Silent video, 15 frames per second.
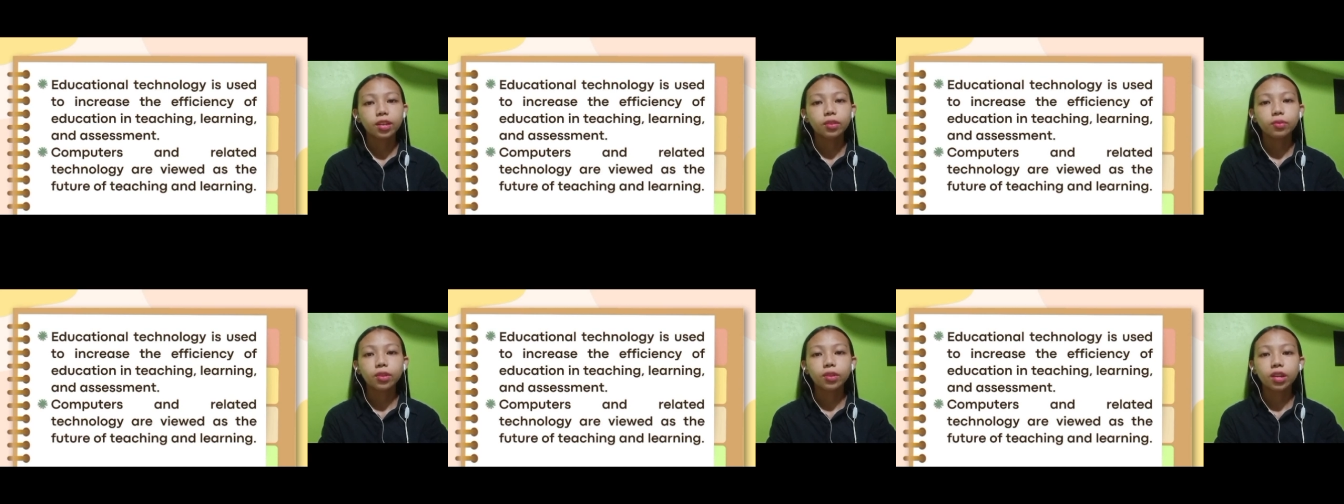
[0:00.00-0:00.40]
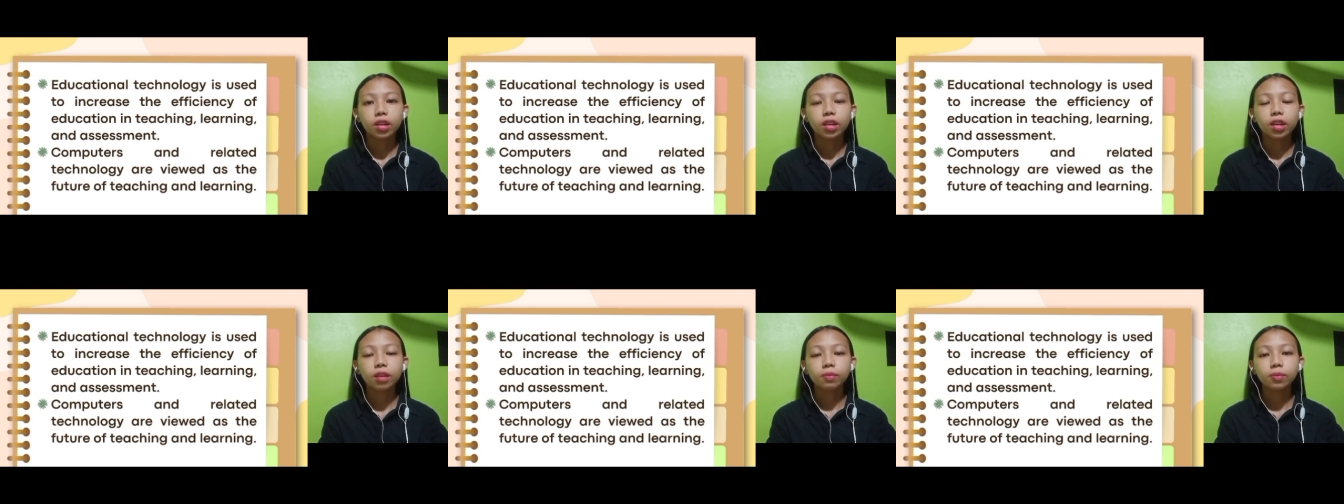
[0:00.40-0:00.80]
we are
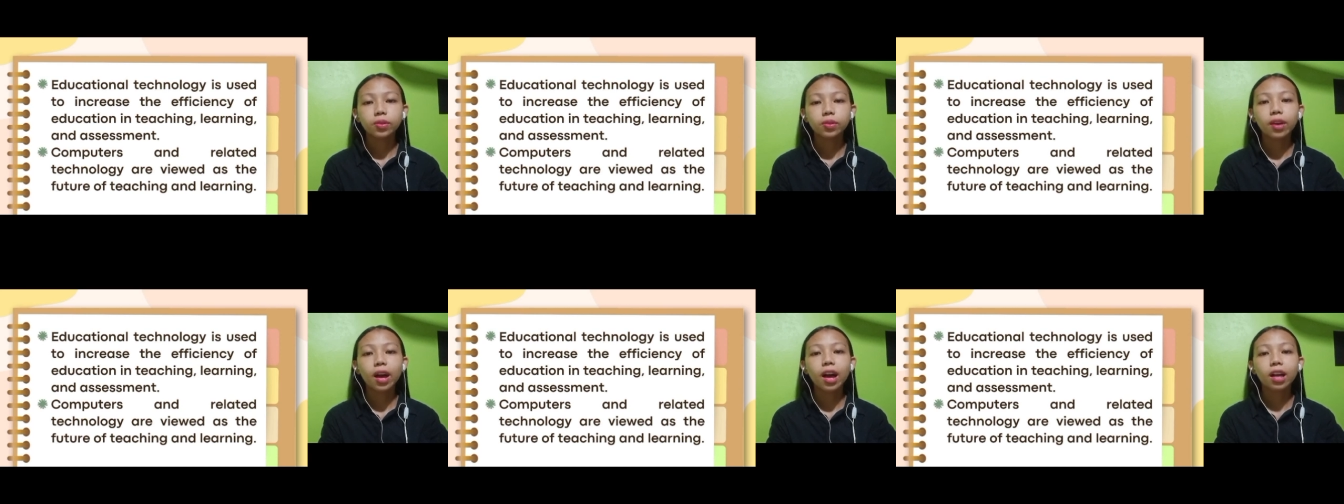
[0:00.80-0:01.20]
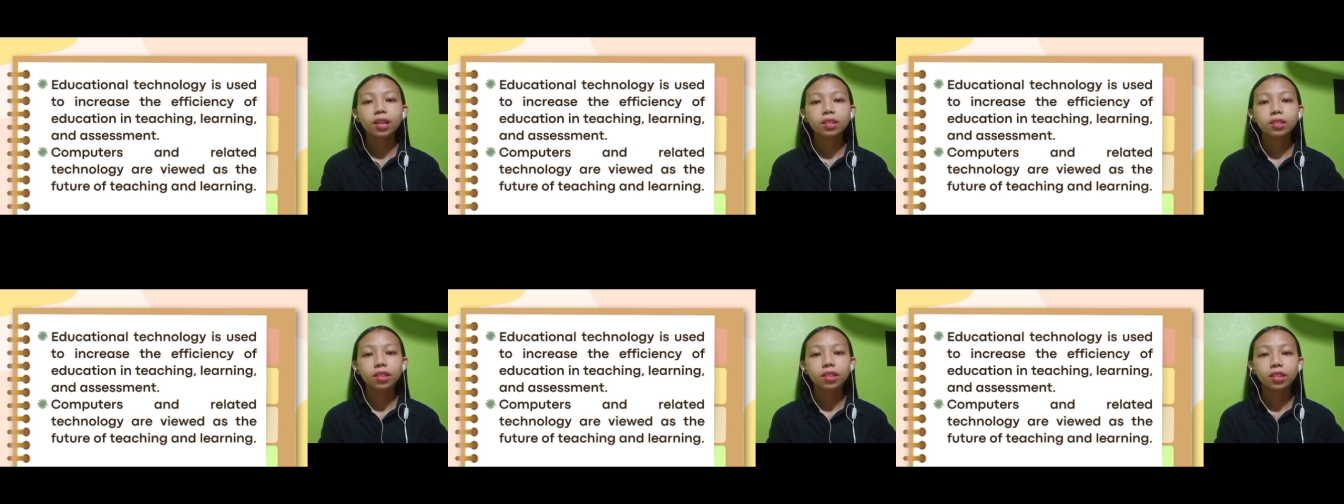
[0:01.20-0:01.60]
able to
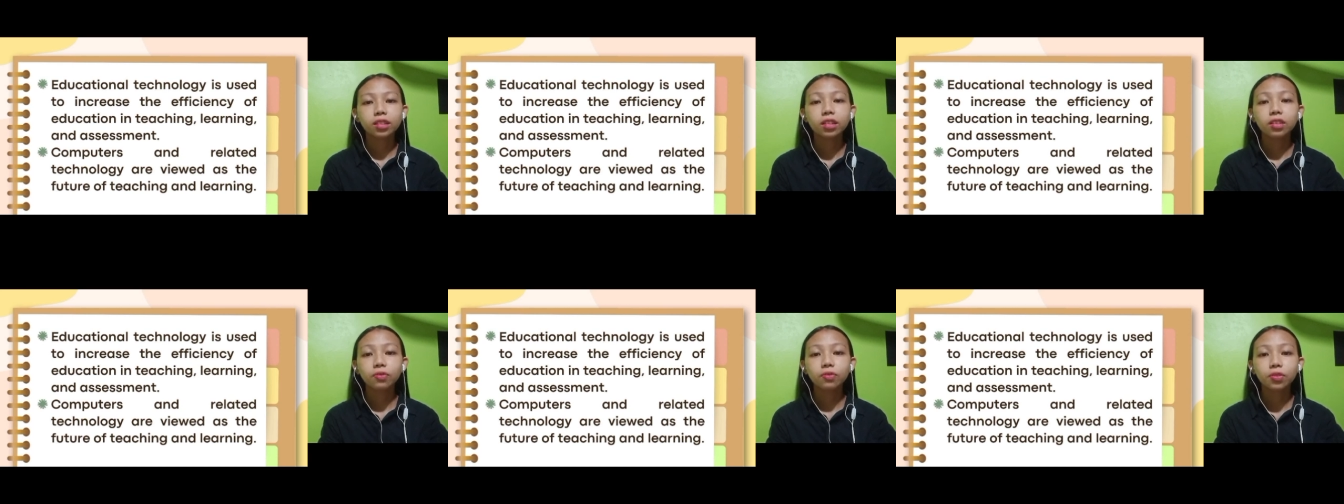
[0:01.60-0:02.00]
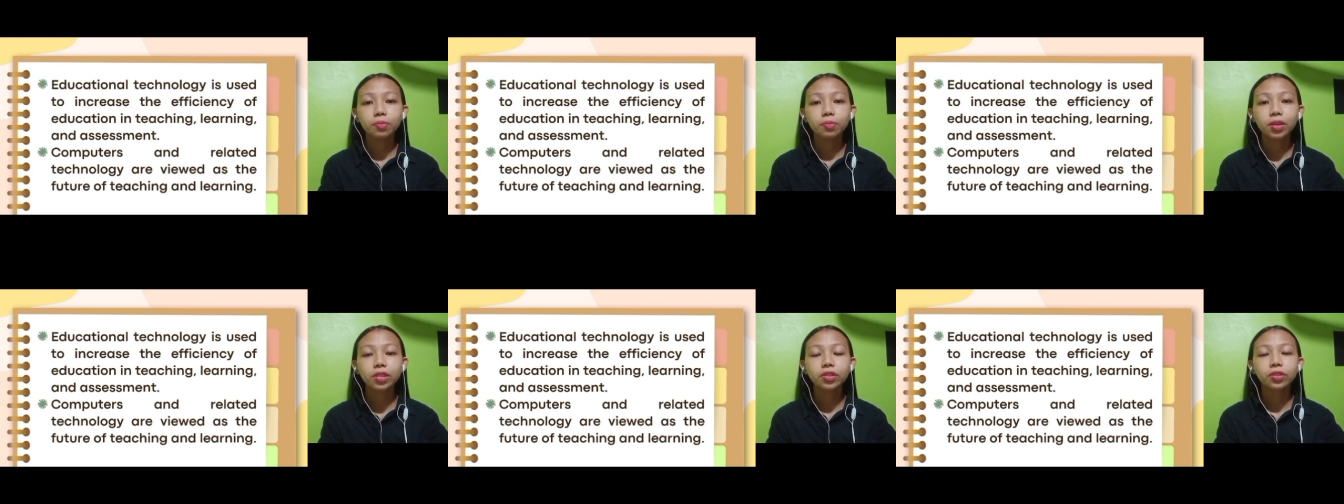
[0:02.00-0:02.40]
access
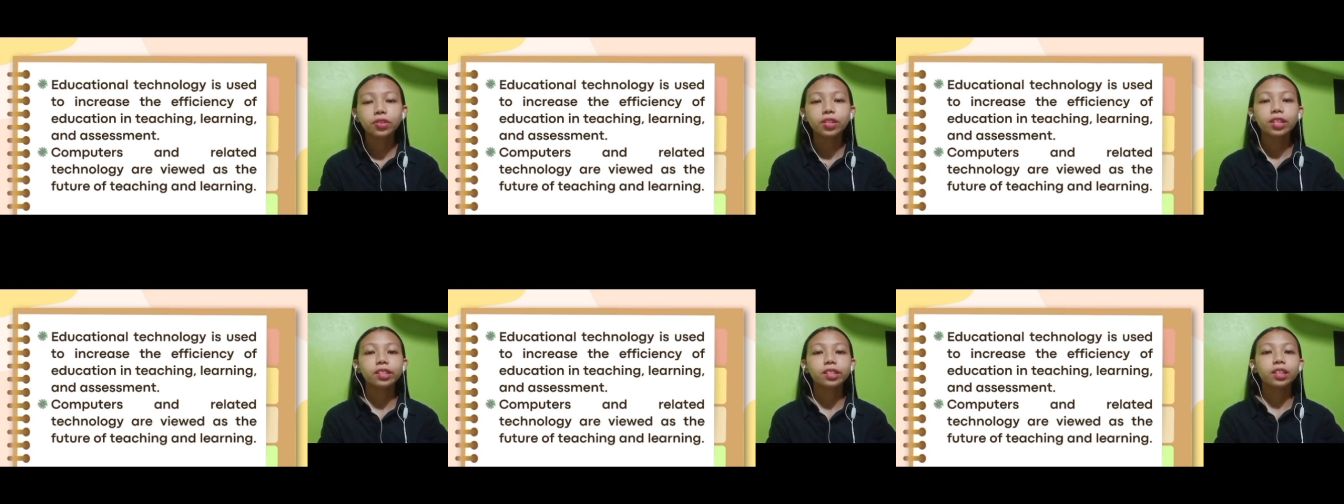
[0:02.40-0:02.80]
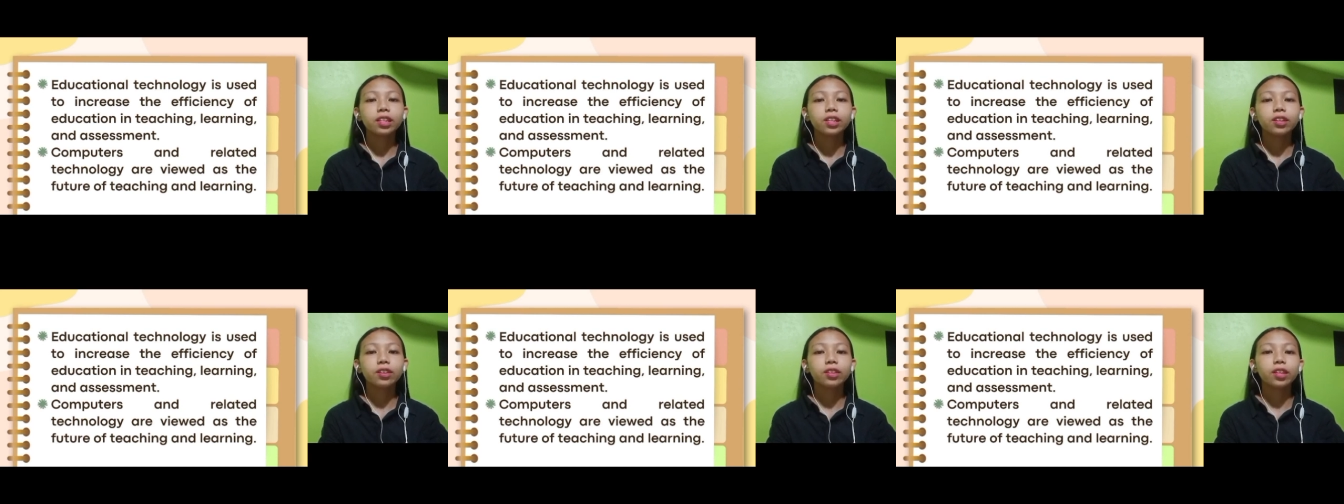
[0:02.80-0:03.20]
information
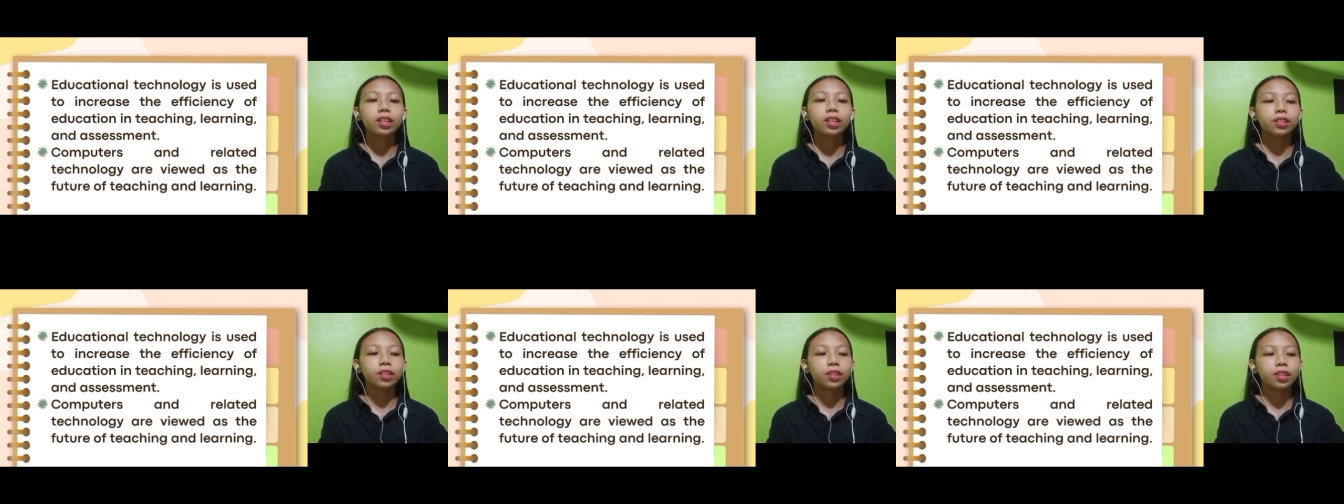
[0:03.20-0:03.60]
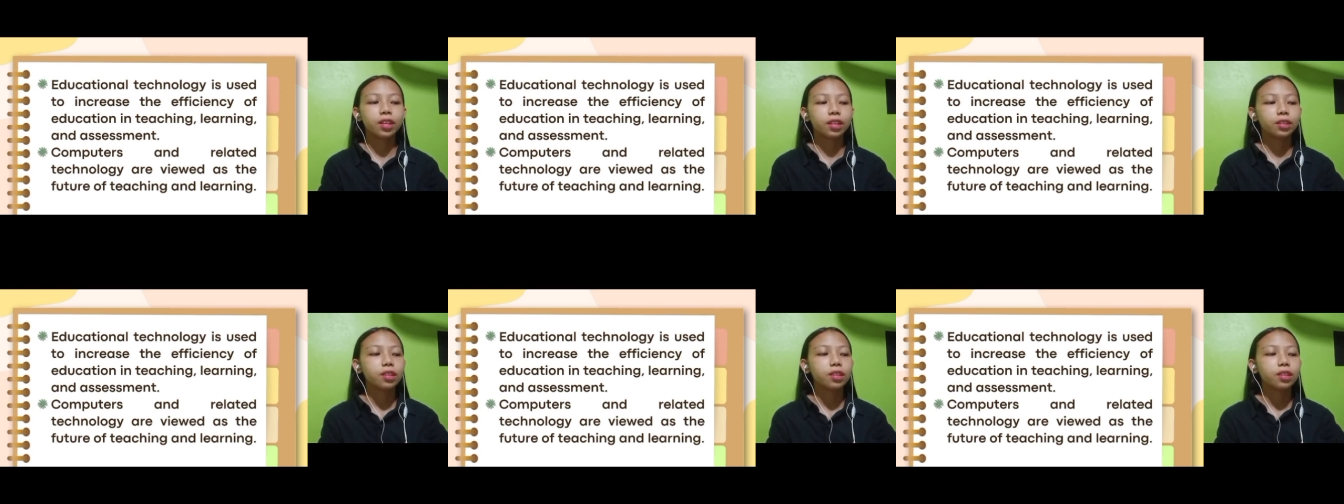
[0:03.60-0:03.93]
easily on the internet